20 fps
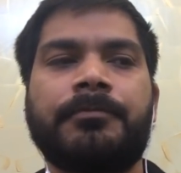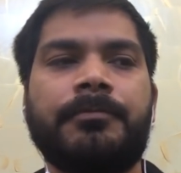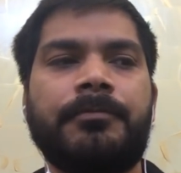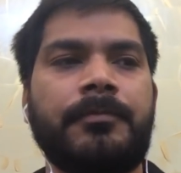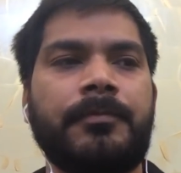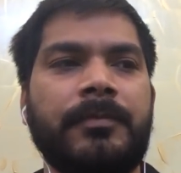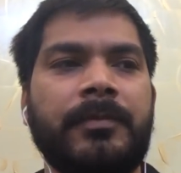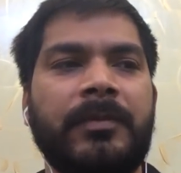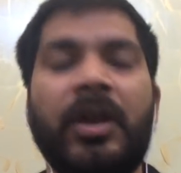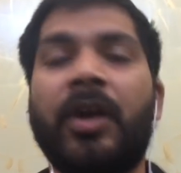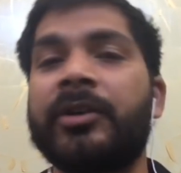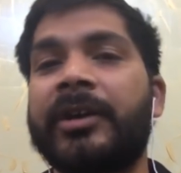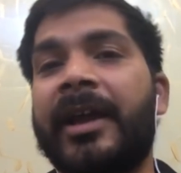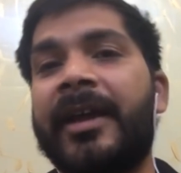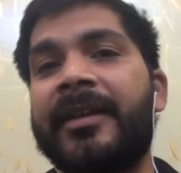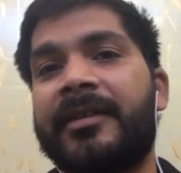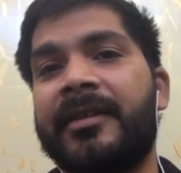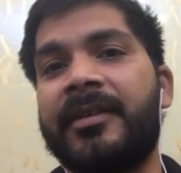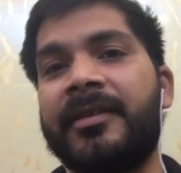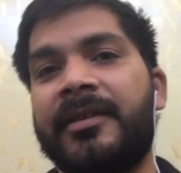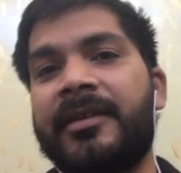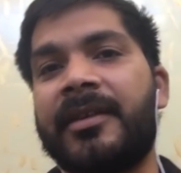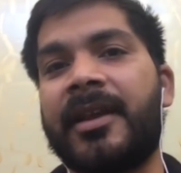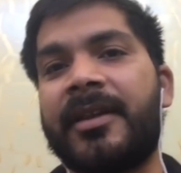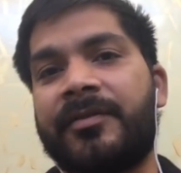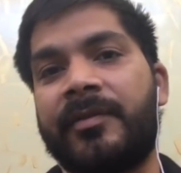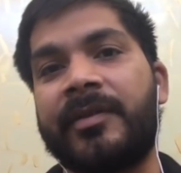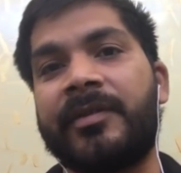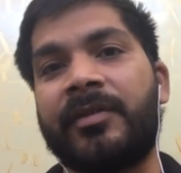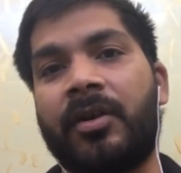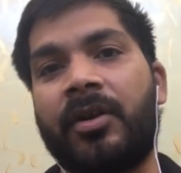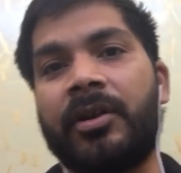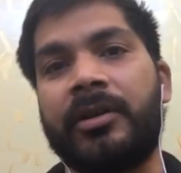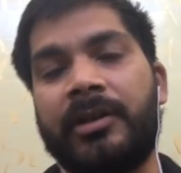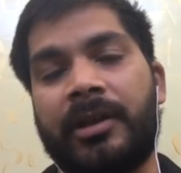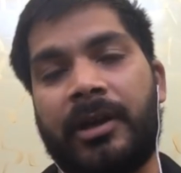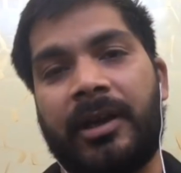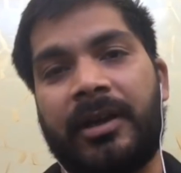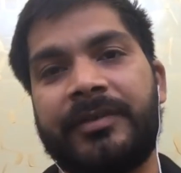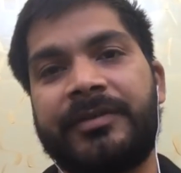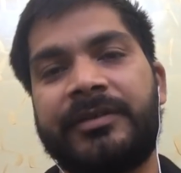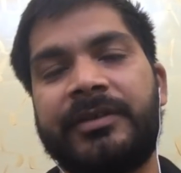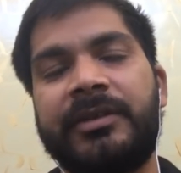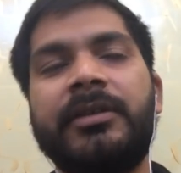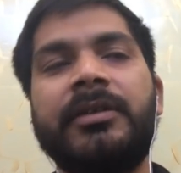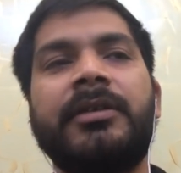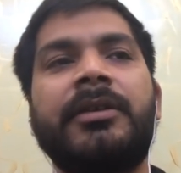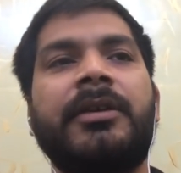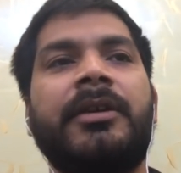not as easy as we saw in the last year.